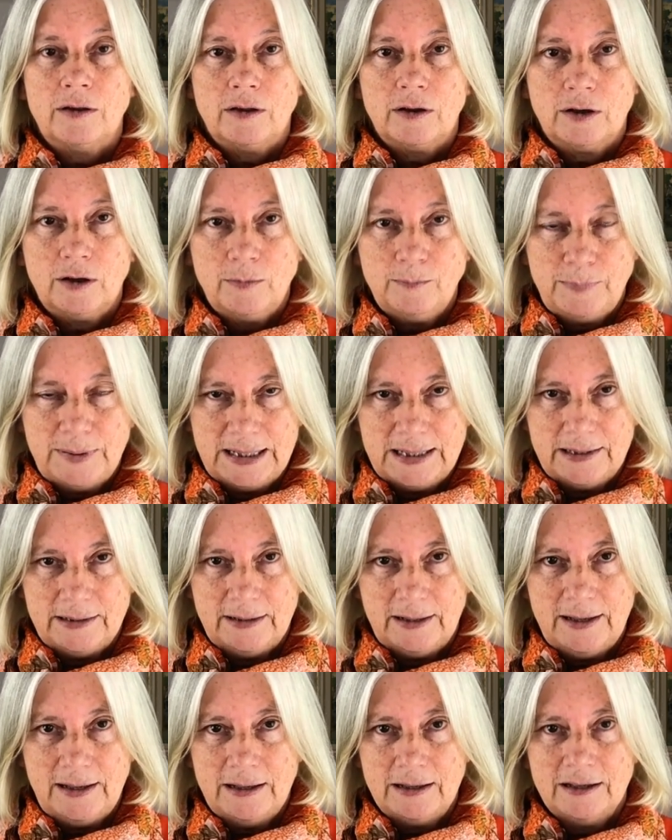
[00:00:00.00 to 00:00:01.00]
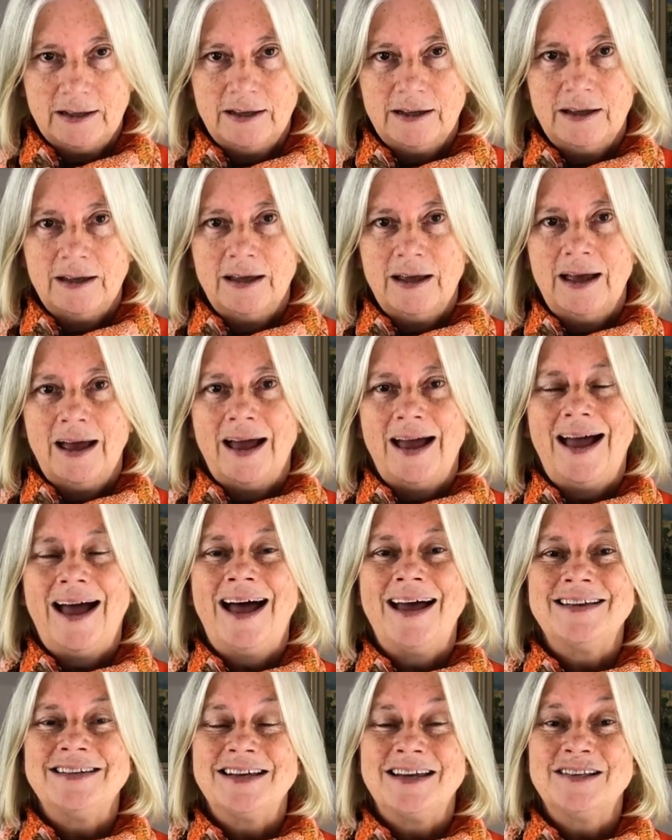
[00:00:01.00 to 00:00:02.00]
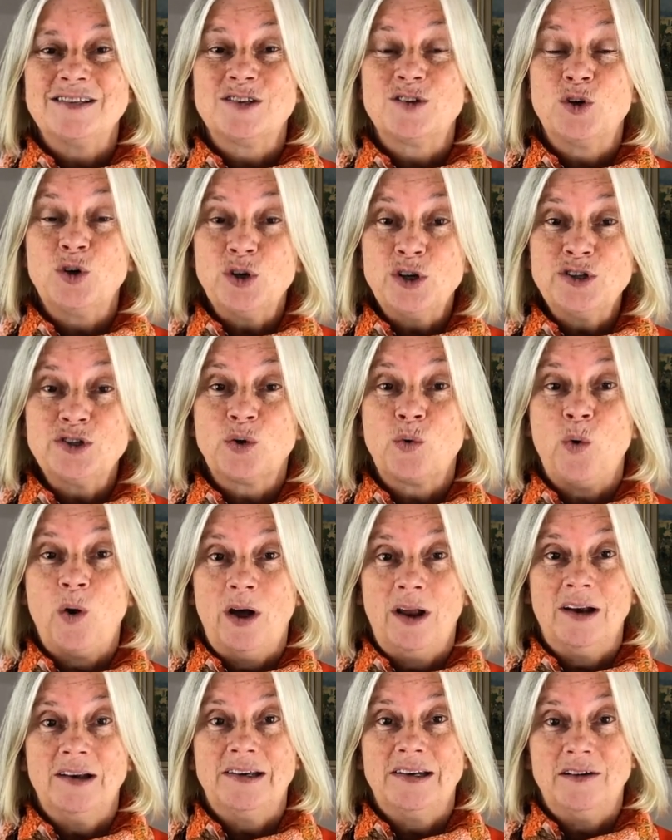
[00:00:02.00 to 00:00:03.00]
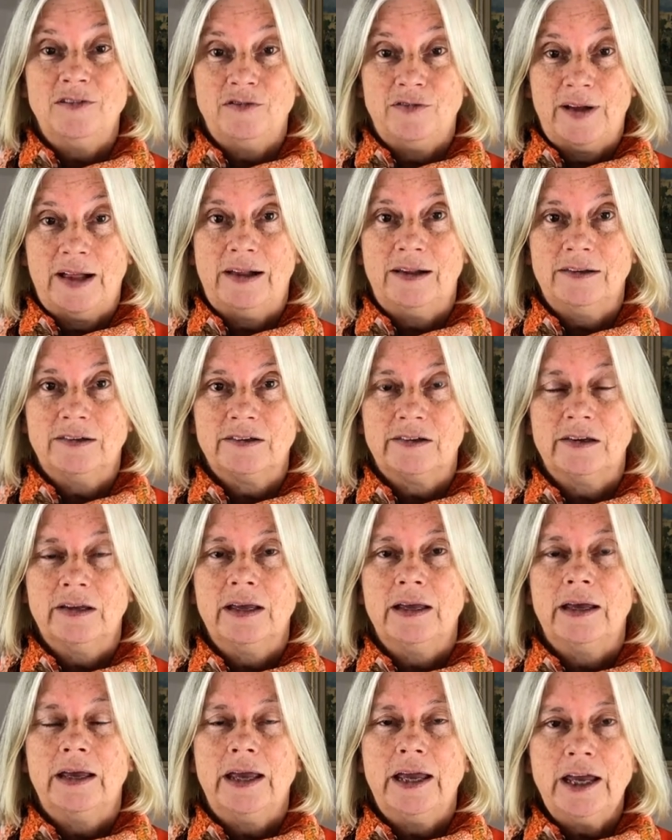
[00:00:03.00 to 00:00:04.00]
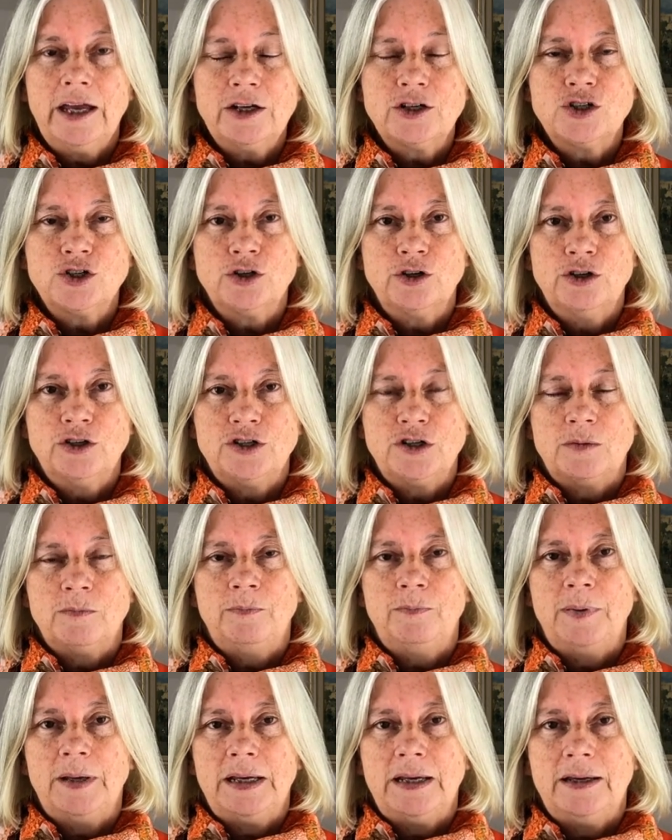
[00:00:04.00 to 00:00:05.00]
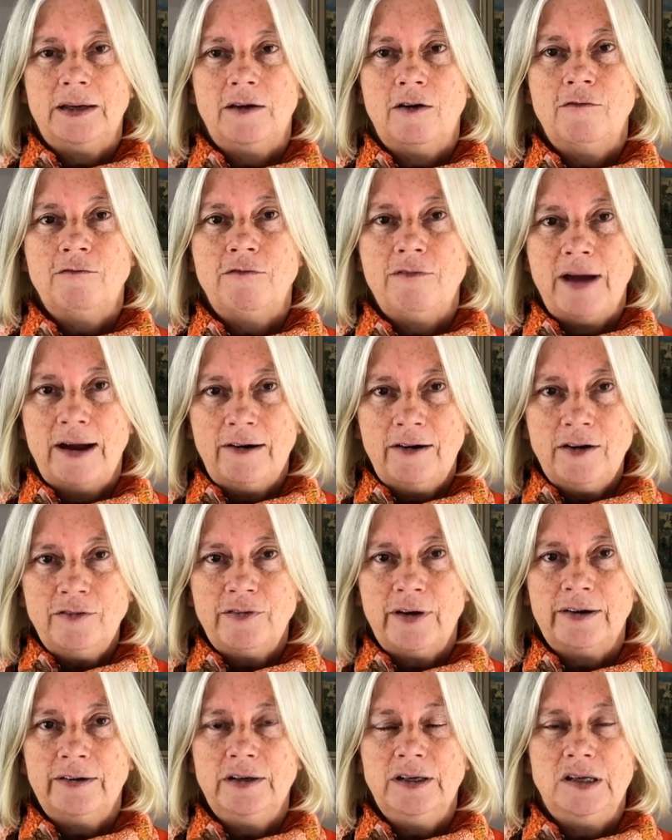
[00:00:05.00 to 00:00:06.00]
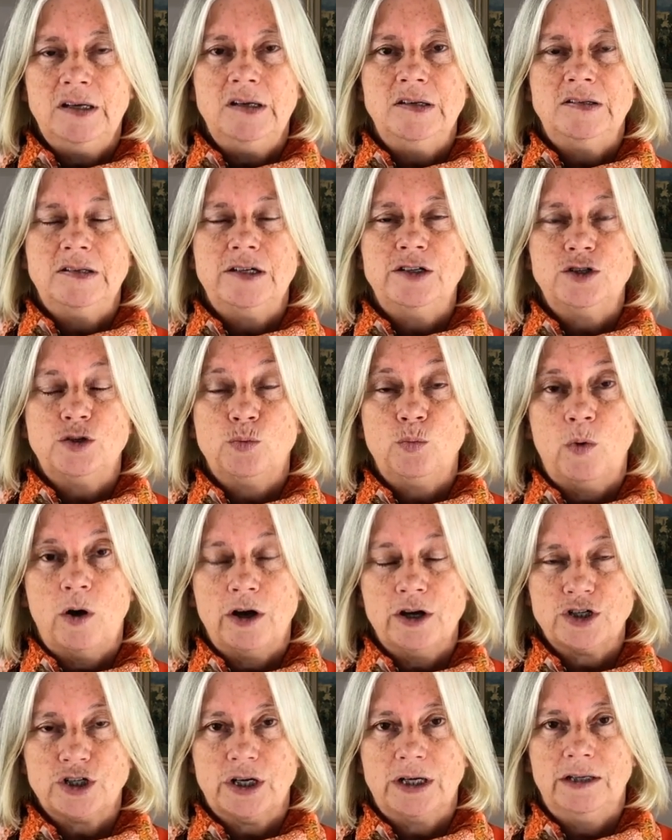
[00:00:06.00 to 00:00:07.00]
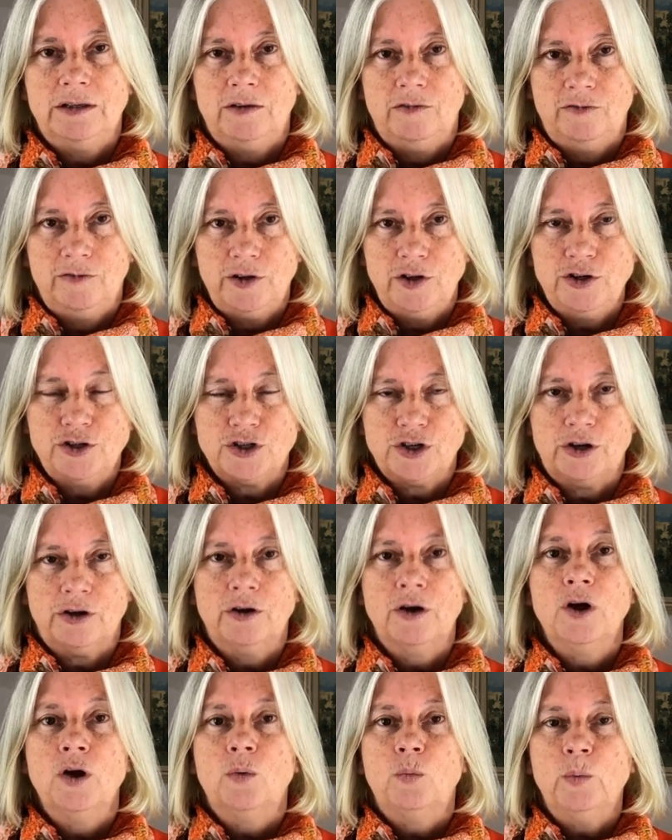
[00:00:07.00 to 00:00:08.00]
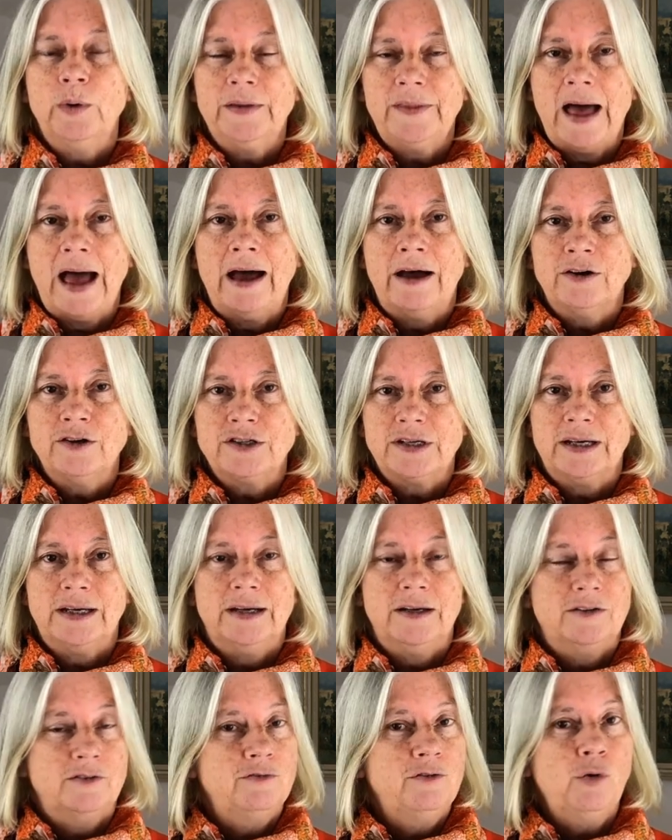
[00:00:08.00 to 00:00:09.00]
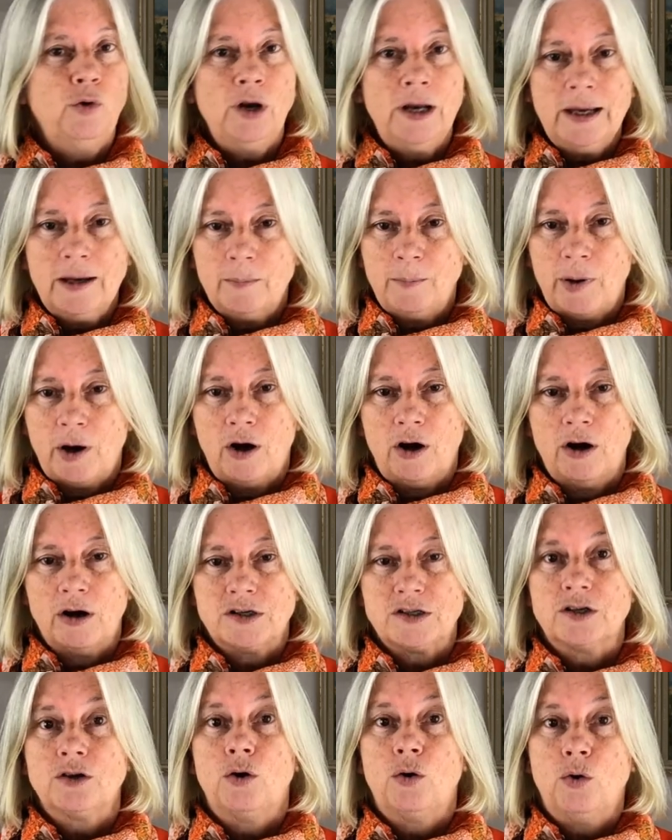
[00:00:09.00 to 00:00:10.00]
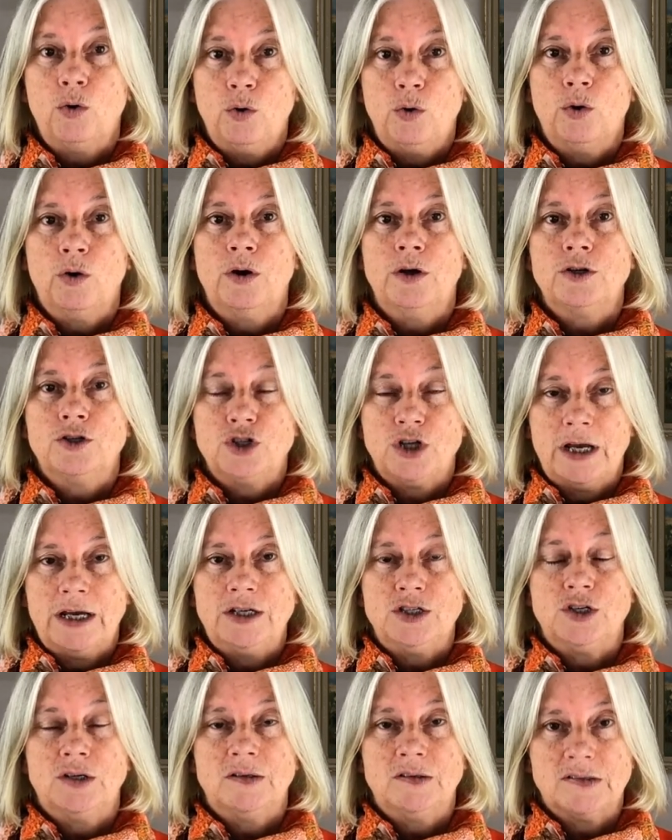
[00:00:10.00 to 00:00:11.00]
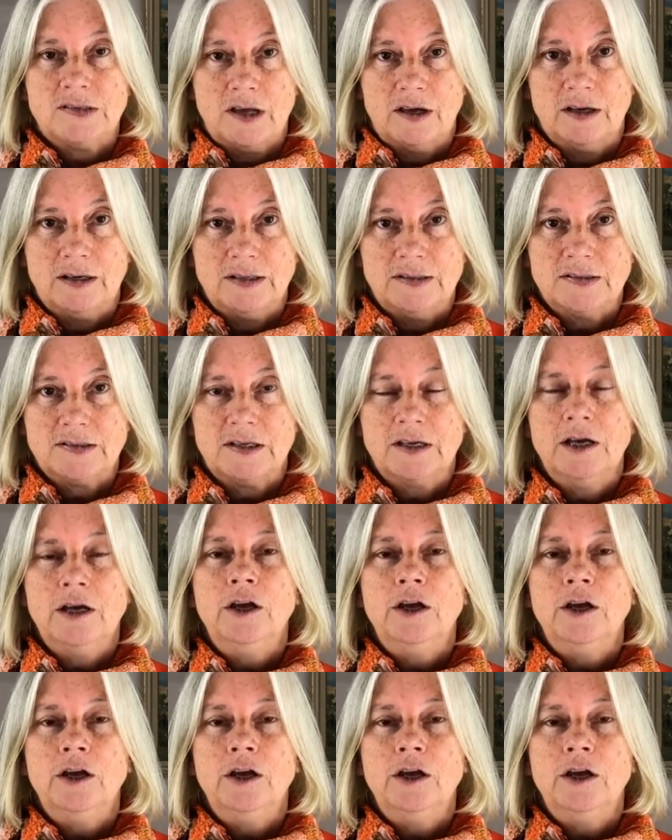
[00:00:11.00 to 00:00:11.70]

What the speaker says: completely and it's good quality felt, it should be very, very easy to wash in the future without it falling apart or changing size.